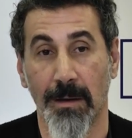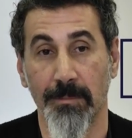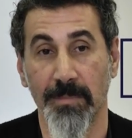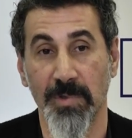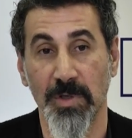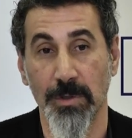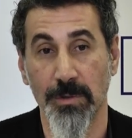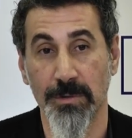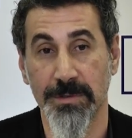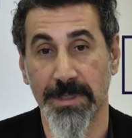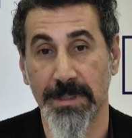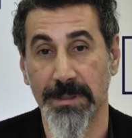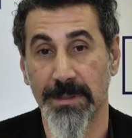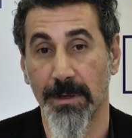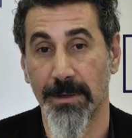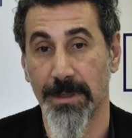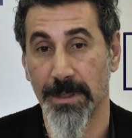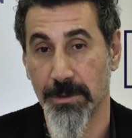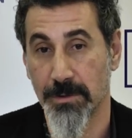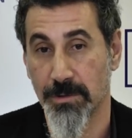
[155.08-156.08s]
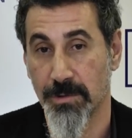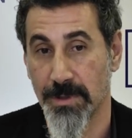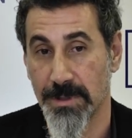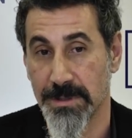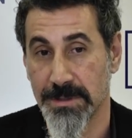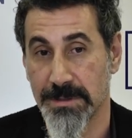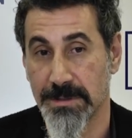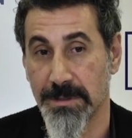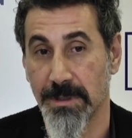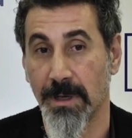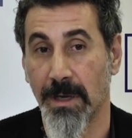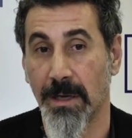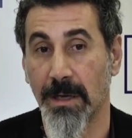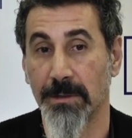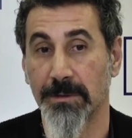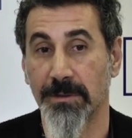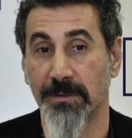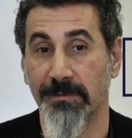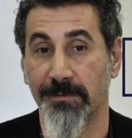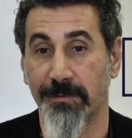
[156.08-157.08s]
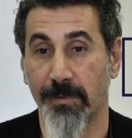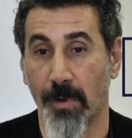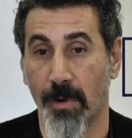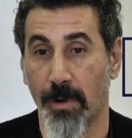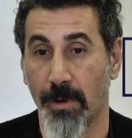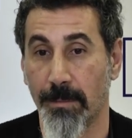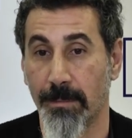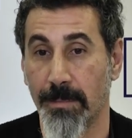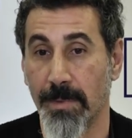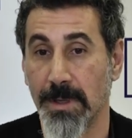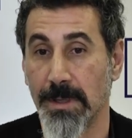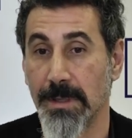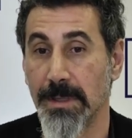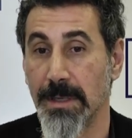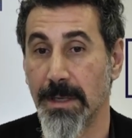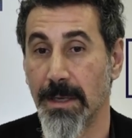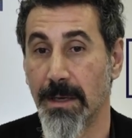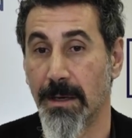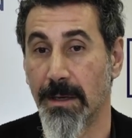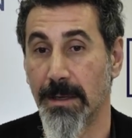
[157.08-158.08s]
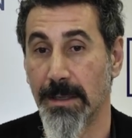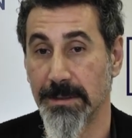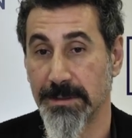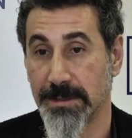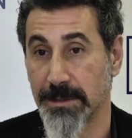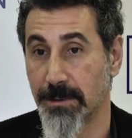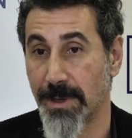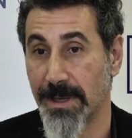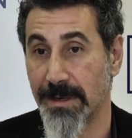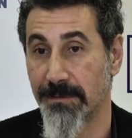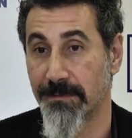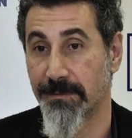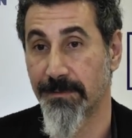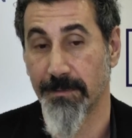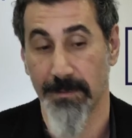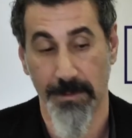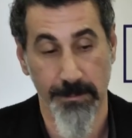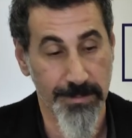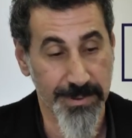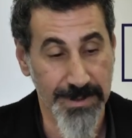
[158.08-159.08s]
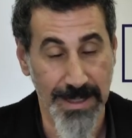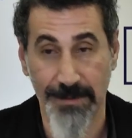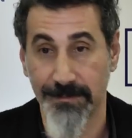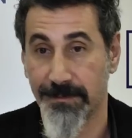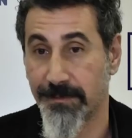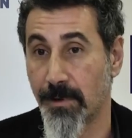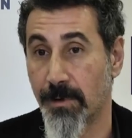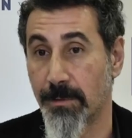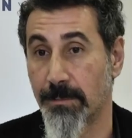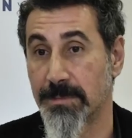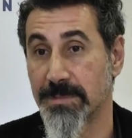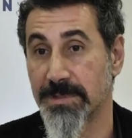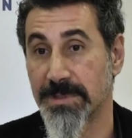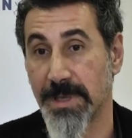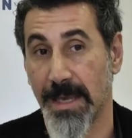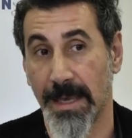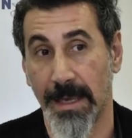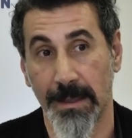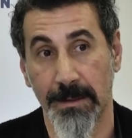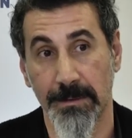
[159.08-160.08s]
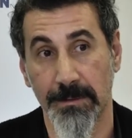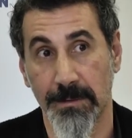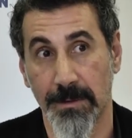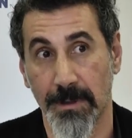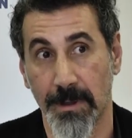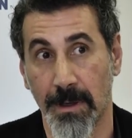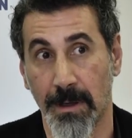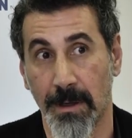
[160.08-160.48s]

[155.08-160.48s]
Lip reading: using their interests to form integrative platforms and